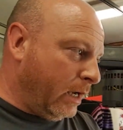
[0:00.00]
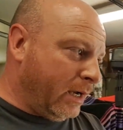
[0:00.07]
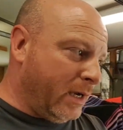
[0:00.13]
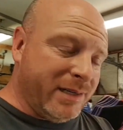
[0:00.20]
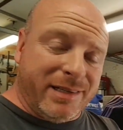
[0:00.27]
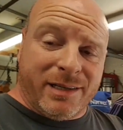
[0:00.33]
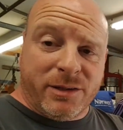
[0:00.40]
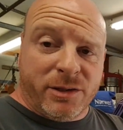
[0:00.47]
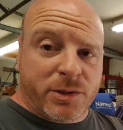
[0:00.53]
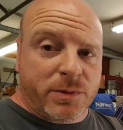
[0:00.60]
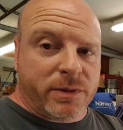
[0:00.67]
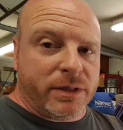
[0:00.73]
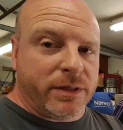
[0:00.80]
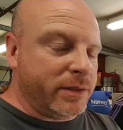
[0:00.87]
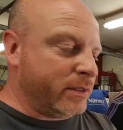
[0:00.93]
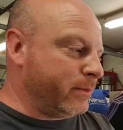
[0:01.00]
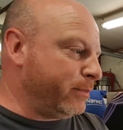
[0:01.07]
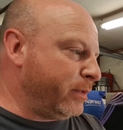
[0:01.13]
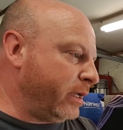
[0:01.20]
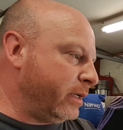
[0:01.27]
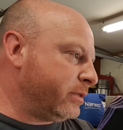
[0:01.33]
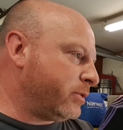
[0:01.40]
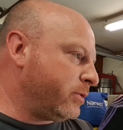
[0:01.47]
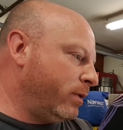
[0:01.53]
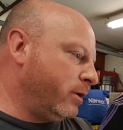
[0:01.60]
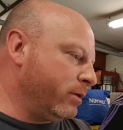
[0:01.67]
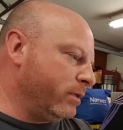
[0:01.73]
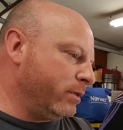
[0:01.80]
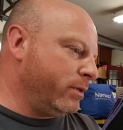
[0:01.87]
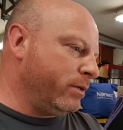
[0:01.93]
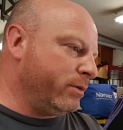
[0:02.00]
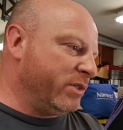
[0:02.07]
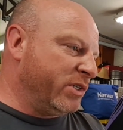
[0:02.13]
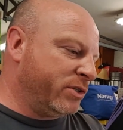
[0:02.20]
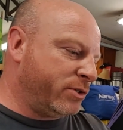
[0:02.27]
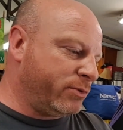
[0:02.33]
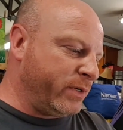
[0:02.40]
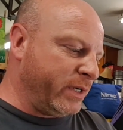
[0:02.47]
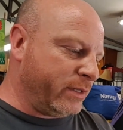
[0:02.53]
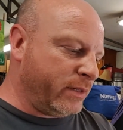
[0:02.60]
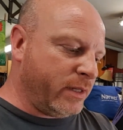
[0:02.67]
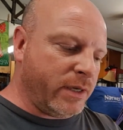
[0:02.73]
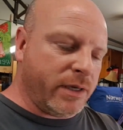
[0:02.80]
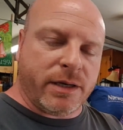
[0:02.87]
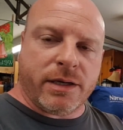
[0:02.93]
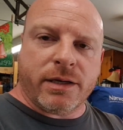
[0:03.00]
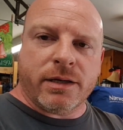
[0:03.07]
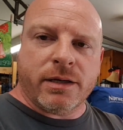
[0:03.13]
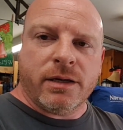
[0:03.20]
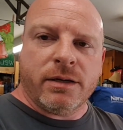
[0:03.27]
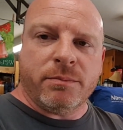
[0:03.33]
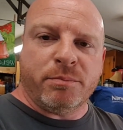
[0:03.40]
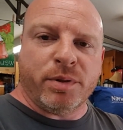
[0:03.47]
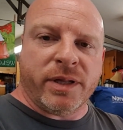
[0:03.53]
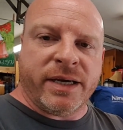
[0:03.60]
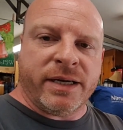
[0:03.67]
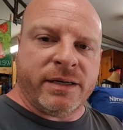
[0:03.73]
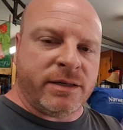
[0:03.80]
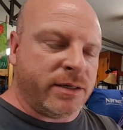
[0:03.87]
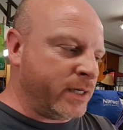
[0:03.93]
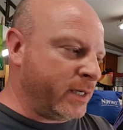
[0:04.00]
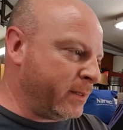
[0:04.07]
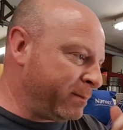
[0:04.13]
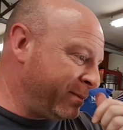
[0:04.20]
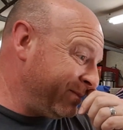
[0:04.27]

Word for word: Uh, that looks really good to me, so what I'm going to do is string the blade on it